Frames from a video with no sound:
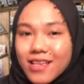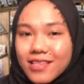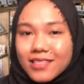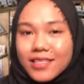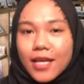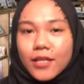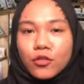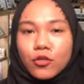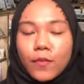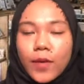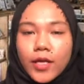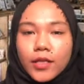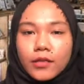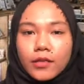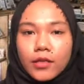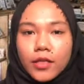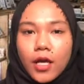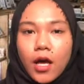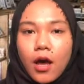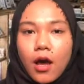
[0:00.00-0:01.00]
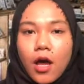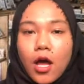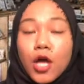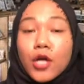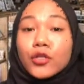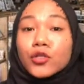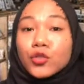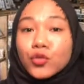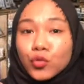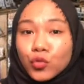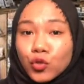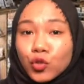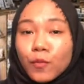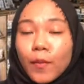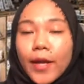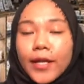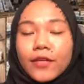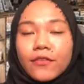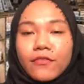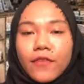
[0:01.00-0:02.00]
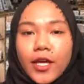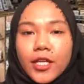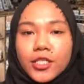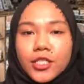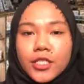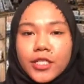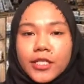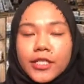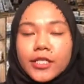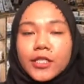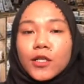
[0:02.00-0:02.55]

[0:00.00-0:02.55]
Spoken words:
cyanobacteria to manufacture the